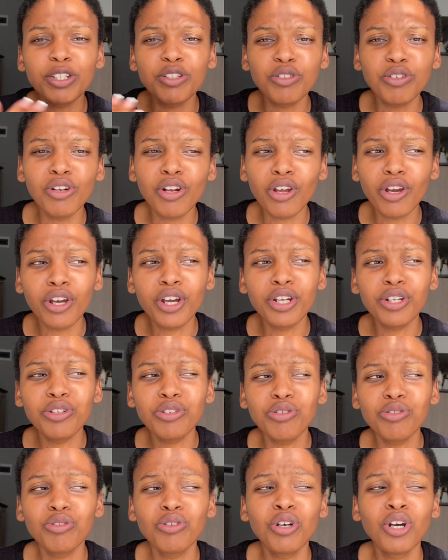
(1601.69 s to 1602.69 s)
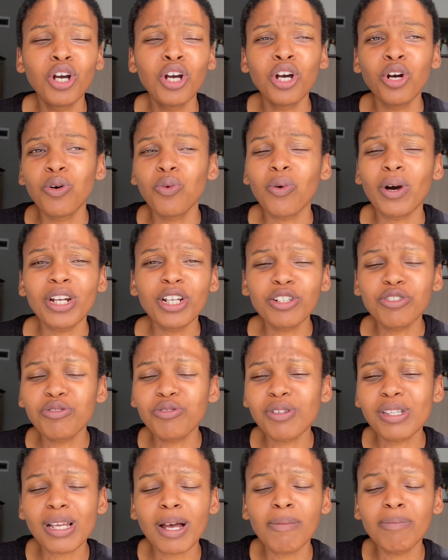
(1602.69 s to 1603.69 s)
You learn, you want to
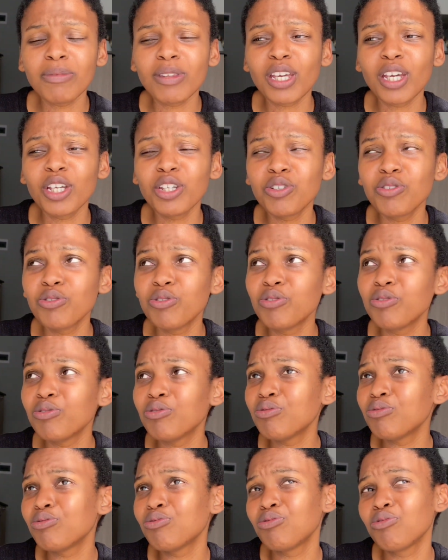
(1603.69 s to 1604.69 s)
do something, you